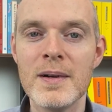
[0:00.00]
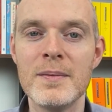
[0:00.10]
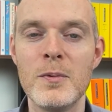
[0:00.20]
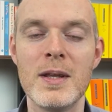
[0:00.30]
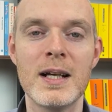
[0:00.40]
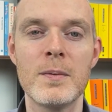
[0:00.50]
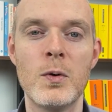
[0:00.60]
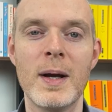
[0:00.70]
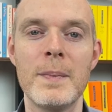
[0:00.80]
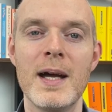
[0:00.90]
with a
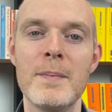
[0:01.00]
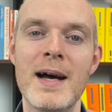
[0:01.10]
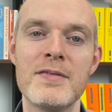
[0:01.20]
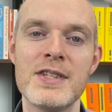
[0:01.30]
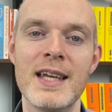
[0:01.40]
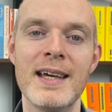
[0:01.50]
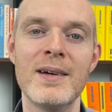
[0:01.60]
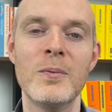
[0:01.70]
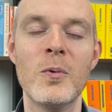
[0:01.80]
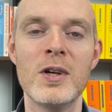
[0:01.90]
quick bit of maths there
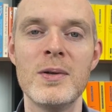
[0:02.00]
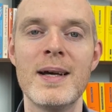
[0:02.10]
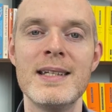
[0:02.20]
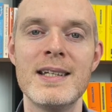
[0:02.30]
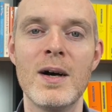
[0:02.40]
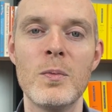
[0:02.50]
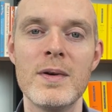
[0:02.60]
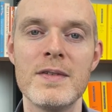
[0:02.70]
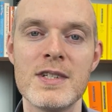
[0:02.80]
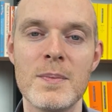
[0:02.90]
what you ended up
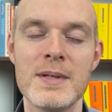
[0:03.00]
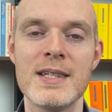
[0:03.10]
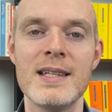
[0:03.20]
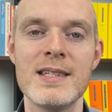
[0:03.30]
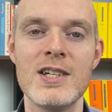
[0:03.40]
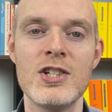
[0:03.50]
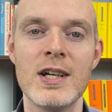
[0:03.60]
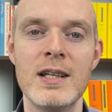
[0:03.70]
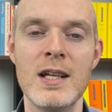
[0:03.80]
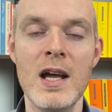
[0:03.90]
with as a percentage.
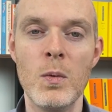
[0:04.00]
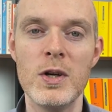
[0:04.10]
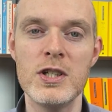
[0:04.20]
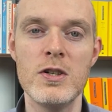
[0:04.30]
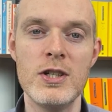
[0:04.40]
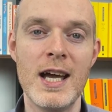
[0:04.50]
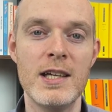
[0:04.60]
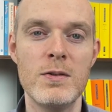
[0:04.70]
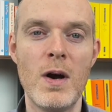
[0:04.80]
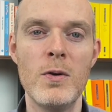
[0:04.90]
And what you do is,
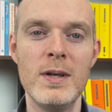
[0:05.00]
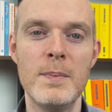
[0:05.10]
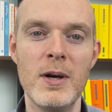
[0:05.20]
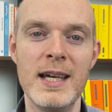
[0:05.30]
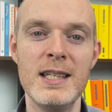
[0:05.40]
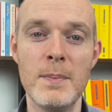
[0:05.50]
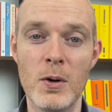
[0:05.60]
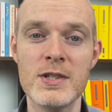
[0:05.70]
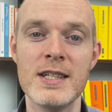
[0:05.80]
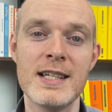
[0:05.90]
you only put in your
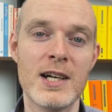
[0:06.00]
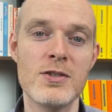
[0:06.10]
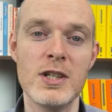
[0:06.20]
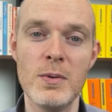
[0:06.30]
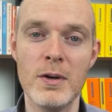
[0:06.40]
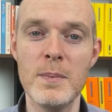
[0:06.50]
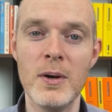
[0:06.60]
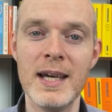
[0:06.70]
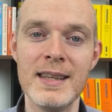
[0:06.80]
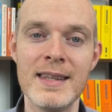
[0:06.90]
box in your tax return, you only
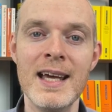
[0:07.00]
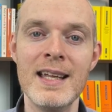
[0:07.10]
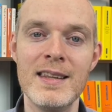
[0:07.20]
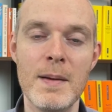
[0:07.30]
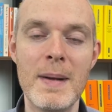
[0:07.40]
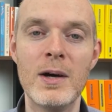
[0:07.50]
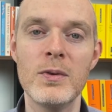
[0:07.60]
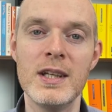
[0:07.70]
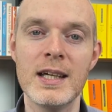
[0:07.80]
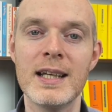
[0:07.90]
put in the amount
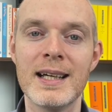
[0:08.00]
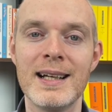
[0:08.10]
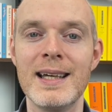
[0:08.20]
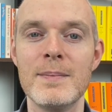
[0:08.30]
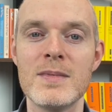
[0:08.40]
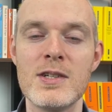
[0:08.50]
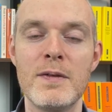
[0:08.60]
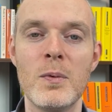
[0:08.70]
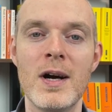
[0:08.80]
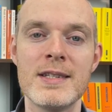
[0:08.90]
that you're going to claim. So if
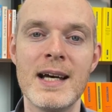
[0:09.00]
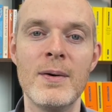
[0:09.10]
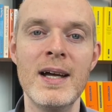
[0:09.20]
it worked out